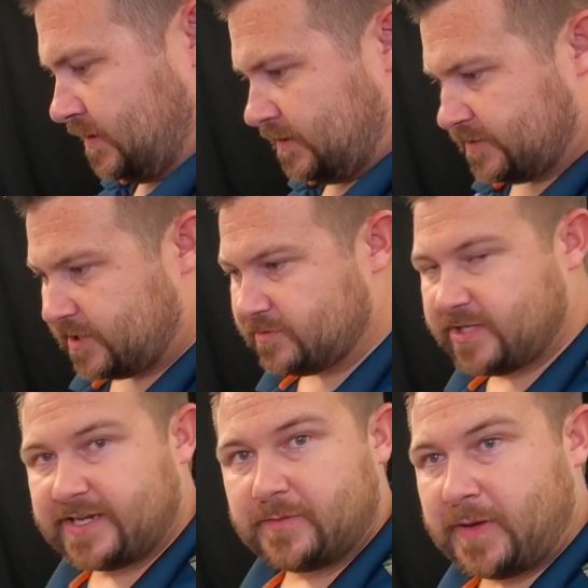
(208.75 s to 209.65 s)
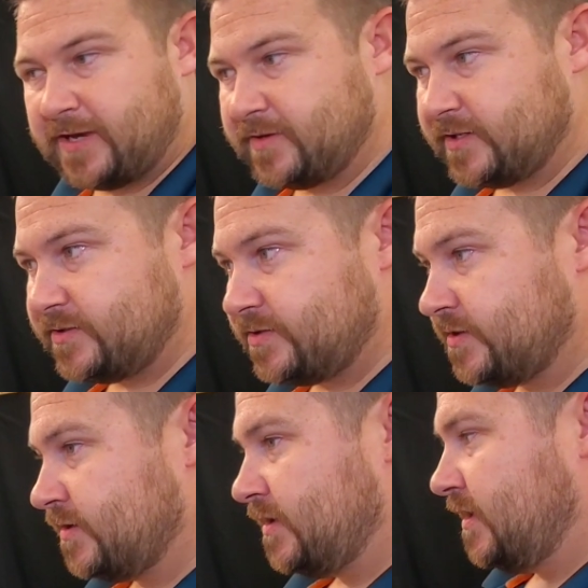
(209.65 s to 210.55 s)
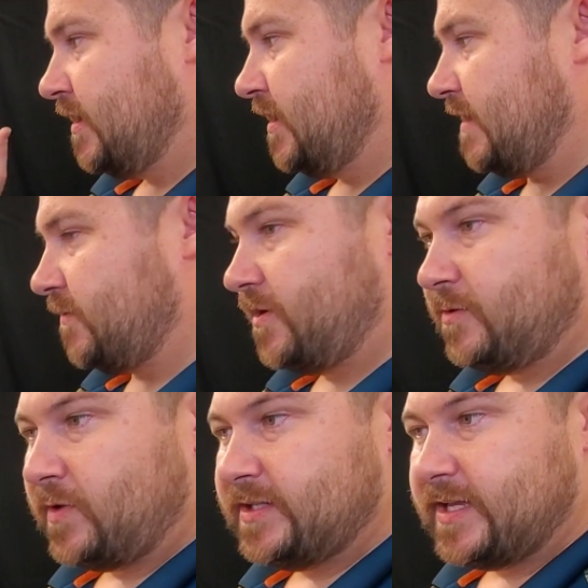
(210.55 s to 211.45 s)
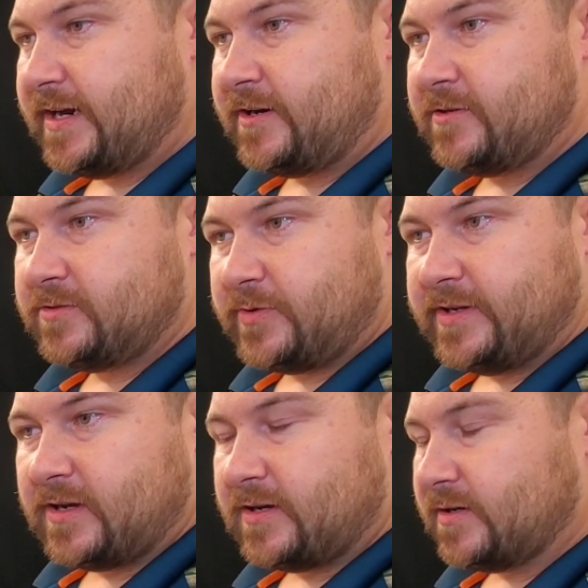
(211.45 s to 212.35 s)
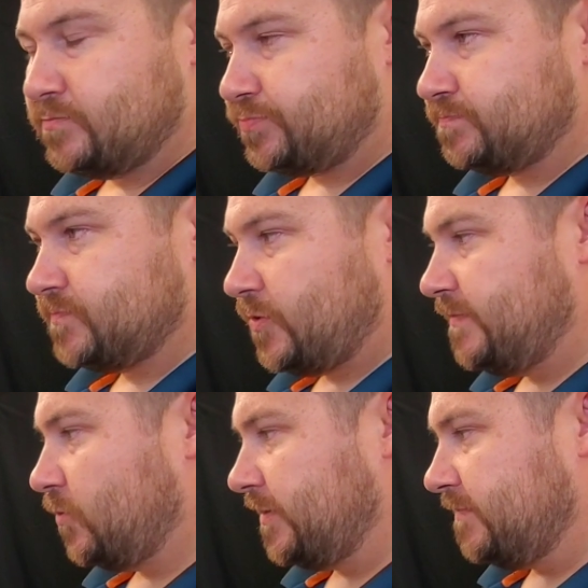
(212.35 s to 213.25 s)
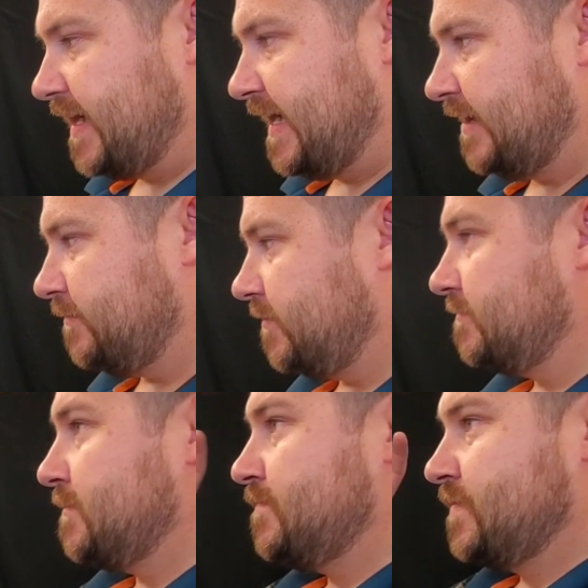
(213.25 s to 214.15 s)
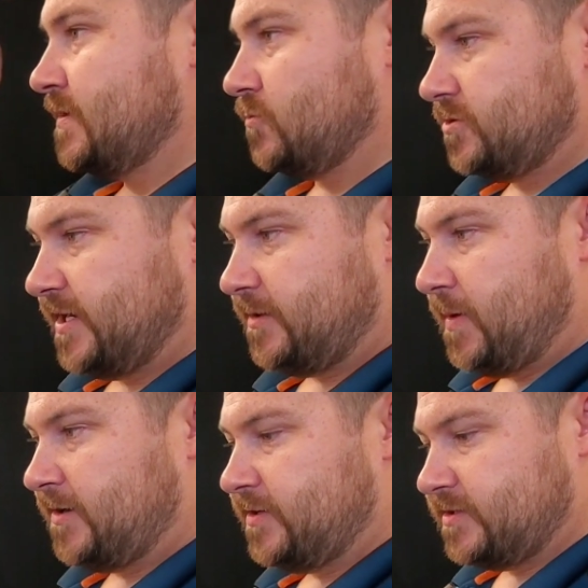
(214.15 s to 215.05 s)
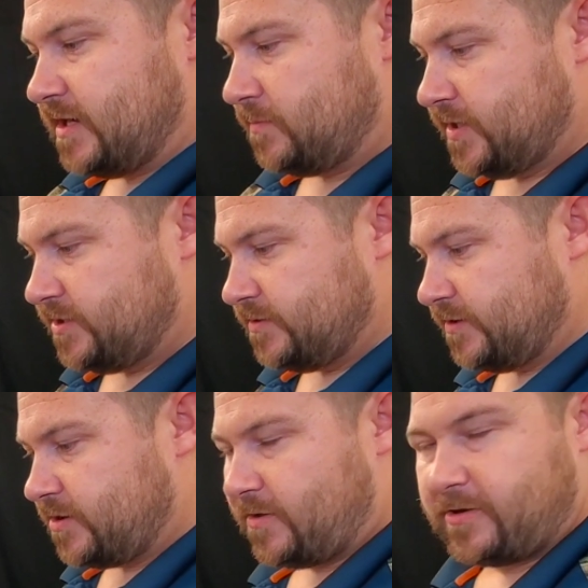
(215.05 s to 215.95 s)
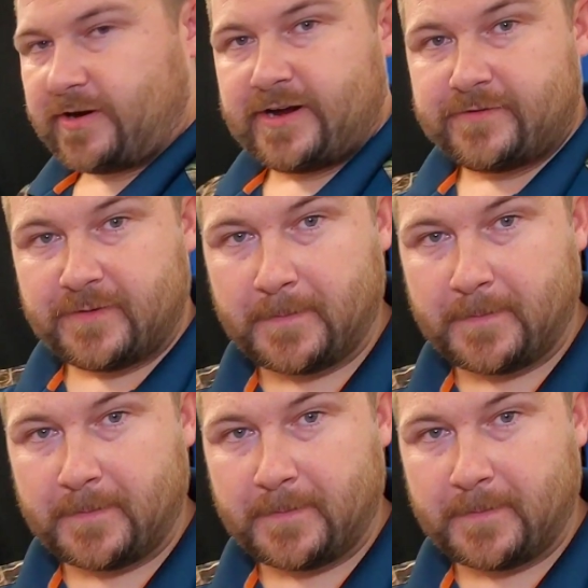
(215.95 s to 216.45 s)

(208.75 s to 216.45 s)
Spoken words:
Let's go check the poundage. I've already weighed the arrow 345. We'll check the poundage and I'll meet you at the chronograph.